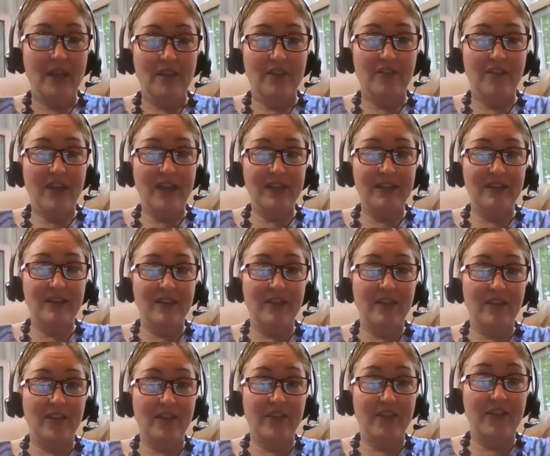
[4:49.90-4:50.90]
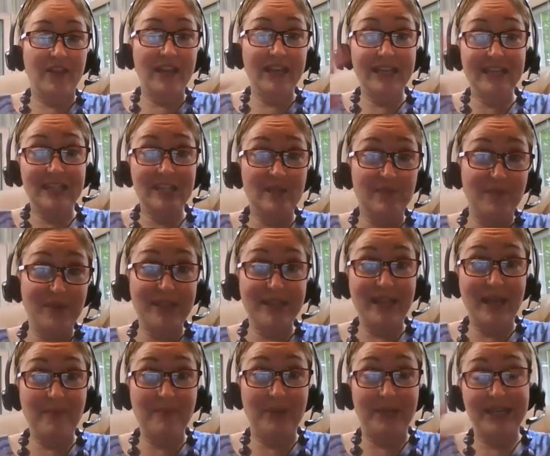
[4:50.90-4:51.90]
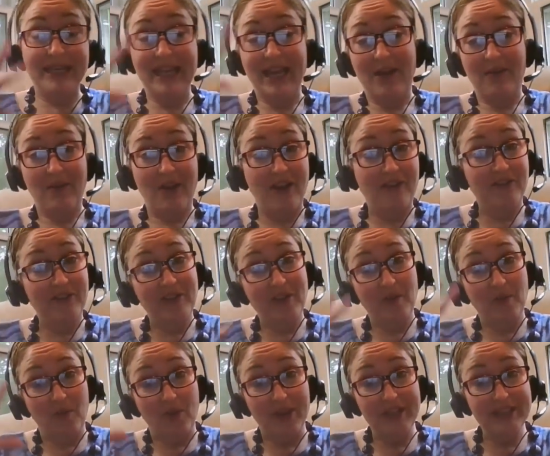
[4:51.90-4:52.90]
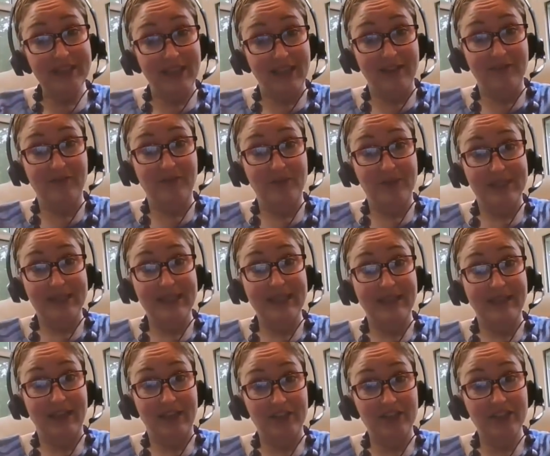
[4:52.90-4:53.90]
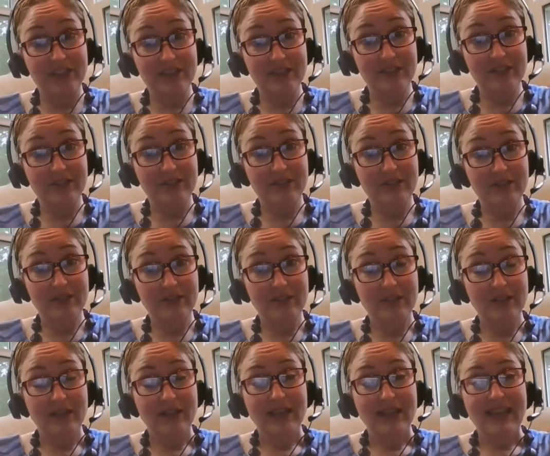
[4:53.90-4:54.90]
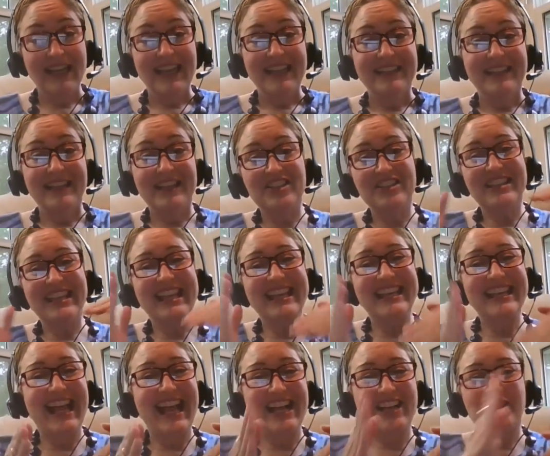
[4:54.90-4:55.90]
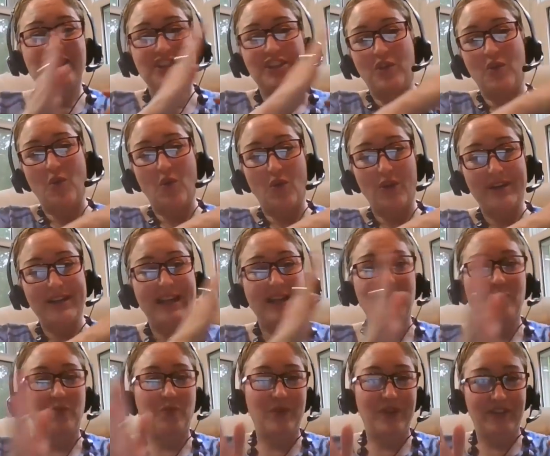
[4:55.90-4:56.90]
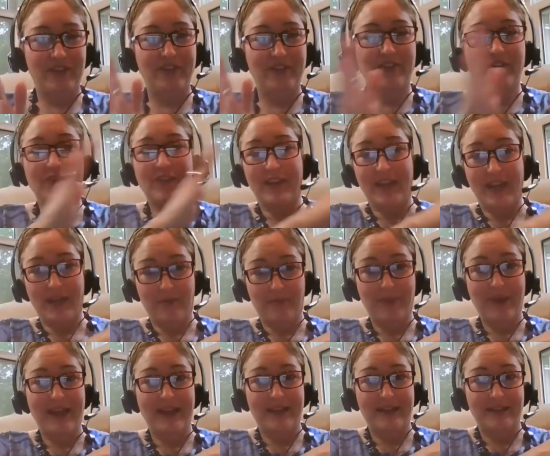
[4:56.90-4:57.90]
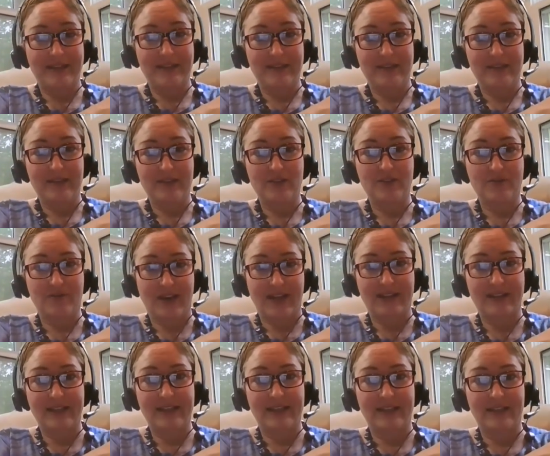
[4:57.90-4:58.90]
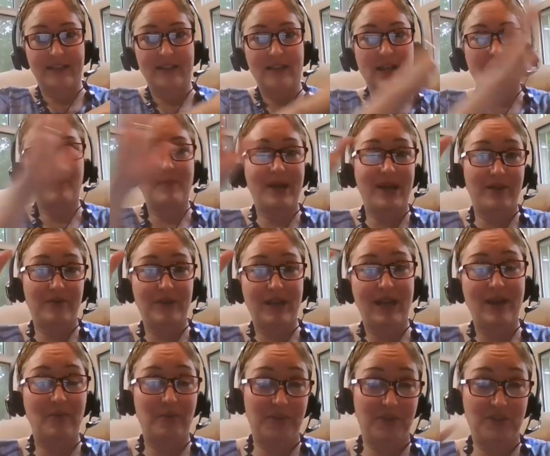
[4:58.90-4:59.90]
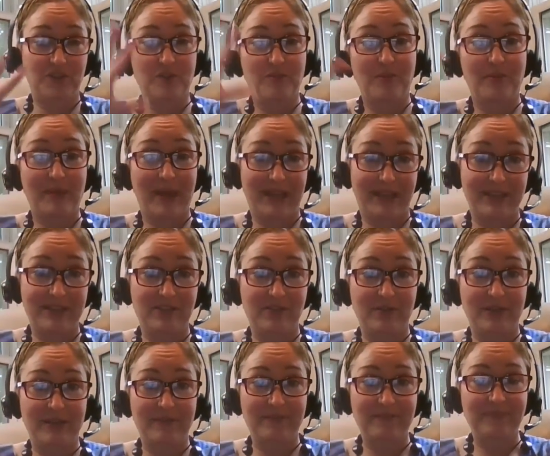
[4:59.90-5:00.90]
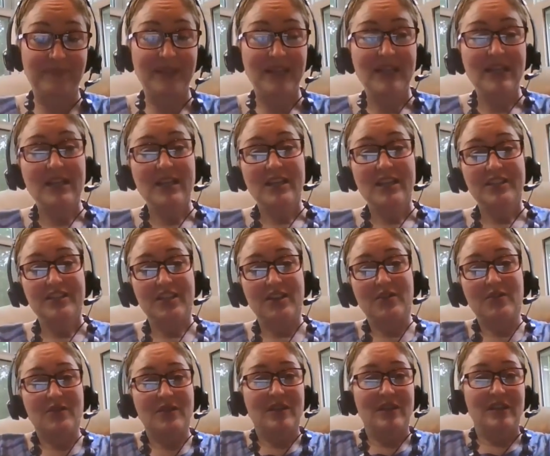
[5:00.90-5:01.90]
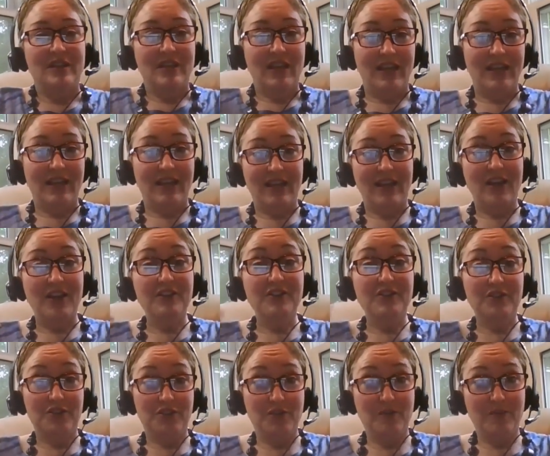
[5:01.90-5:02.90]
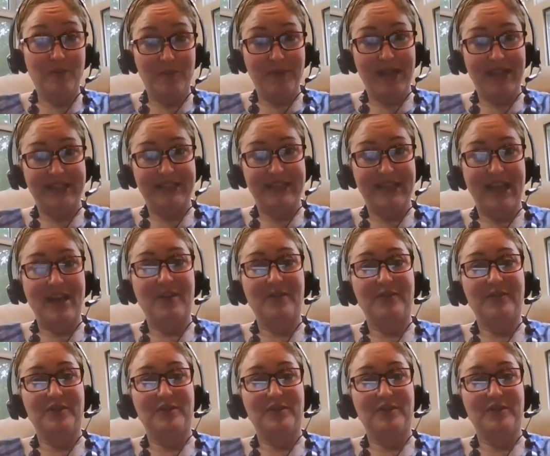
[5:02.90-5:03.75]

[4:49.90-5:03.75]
that they can spend that money however they want to influence the election. They just can't actually coordinate with the campaign directly about what the super PAC is doing. So Under super PACs now, they're